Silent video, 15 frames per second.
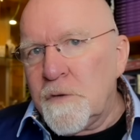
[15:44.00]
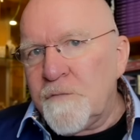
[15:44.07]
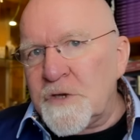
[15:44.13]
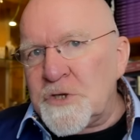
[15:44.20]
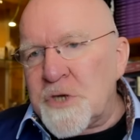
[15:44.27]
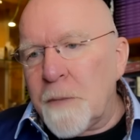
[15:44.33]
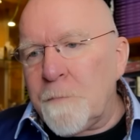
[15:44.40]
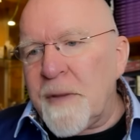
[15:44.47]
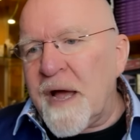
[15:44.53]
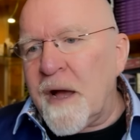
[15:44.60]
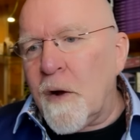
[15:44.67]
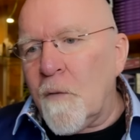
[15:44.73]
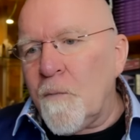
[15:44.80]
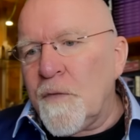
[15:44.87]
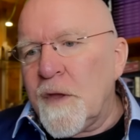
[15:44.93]
that jump
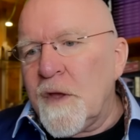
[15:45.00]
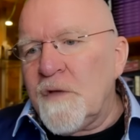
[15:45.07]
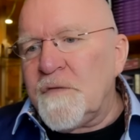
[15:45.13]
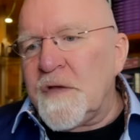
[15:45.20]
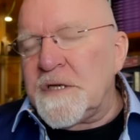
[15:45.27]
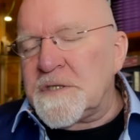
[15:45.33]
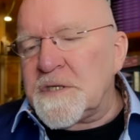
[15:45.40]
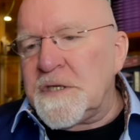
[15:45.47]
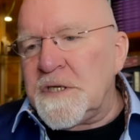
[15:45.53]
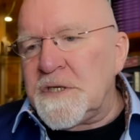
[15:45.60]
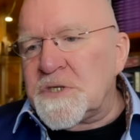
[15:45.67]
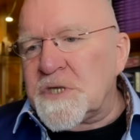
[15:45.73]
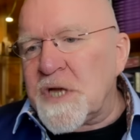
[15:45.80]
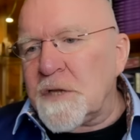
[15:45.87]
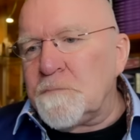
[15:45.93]
out. There's the
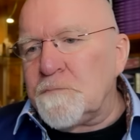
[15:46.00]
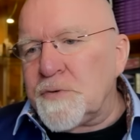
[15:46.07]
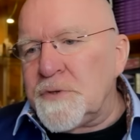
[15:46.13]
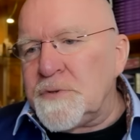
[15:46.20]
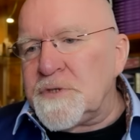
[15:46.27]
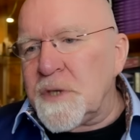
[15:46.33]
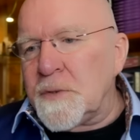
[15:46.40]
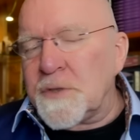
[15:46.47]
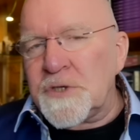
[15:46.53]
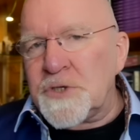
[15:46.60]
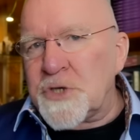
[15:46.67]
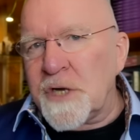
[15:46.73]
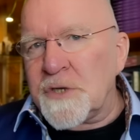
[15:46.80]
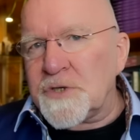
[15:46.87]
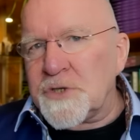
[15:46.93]
Sun-Pluto
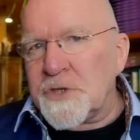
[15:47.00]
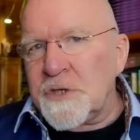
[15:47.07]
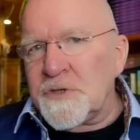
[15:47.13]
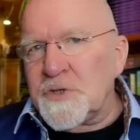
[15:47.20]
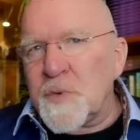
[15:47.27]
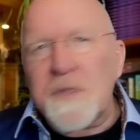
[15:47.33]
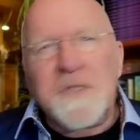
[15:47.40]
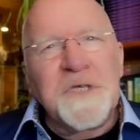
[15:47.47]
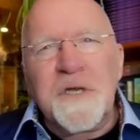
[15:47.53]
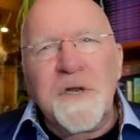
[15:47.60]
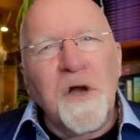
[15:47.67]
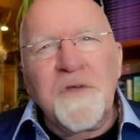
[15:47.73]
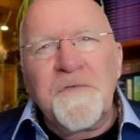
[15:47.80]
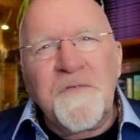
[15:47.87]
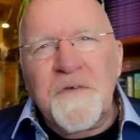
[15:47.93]
conjunction at
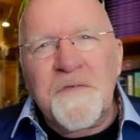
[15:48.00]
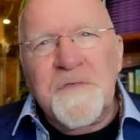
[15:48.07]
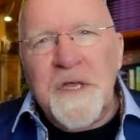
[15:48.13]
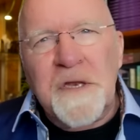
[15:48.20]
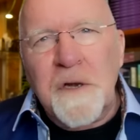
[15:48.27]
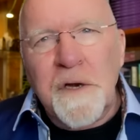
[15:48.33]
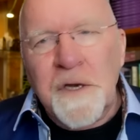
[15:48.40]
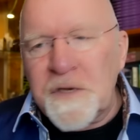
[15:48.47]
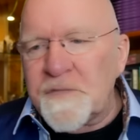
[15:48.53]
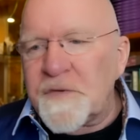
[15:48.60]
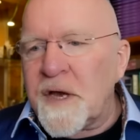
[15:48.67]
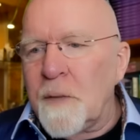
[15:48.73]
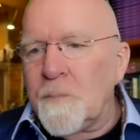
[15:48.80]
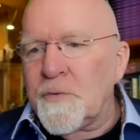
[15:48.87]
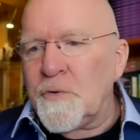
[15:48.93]
twenty-nine fifty-nine of
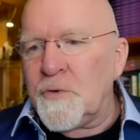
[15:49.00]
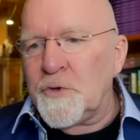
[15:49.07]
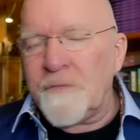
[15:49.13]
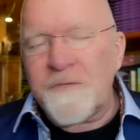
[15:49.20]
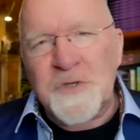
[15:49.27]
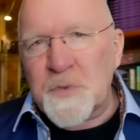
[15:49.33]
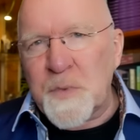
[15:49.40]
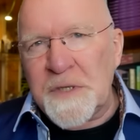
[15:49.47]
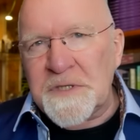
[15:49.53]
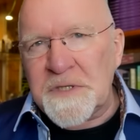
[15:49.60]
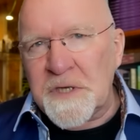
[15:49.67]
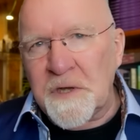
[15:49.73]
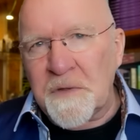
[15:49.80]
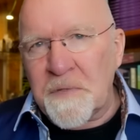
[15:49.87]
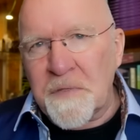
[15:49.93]
Capricorn on the
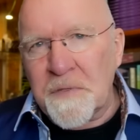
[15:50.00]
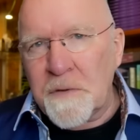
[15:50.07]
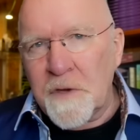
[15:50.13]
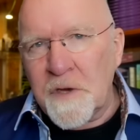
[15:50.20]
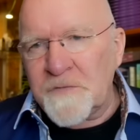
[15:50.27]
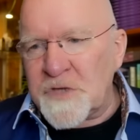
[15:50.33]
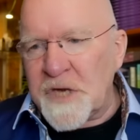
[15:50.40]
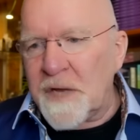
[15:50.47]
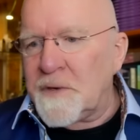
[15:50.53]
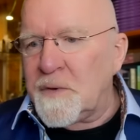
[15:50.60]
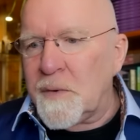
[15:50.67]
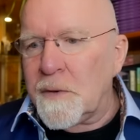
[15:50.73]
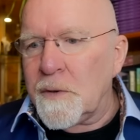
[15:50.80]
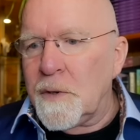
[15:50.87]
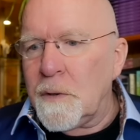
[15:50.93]
twentieth of
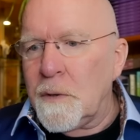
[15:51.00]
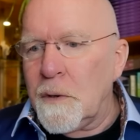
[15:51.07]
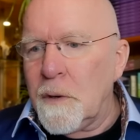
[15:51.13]
January.